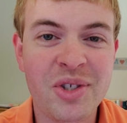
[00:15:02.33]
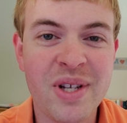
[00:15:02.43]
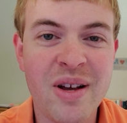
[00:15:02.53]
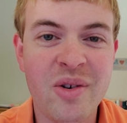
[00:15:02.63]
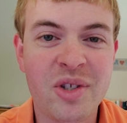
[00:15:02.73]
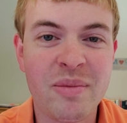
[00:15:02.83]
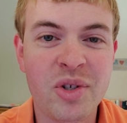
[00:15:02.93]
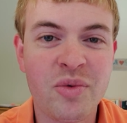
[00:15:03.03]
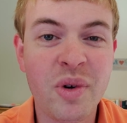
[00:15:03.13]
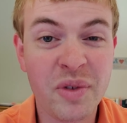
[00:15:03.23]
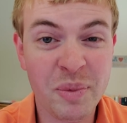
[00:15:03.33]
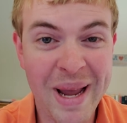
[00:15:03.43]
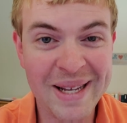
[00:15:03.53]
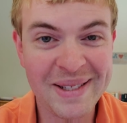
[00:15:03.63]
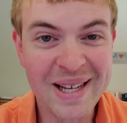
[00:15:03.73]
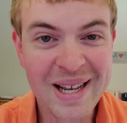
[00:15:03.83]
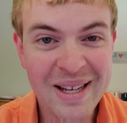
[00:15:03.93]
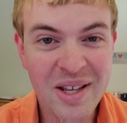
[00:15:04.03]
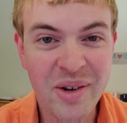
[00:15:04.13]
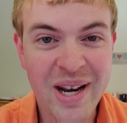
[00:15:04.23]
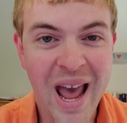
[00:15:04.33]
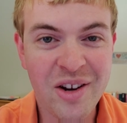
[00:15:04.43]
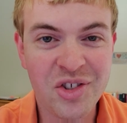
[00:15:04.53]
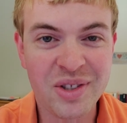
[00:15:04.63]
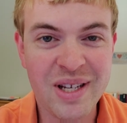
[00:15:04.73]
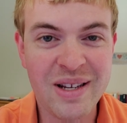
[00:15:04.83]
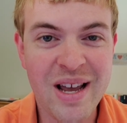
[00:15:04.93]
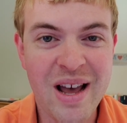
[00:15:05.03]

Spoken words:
sun or so much roof space, you could actually,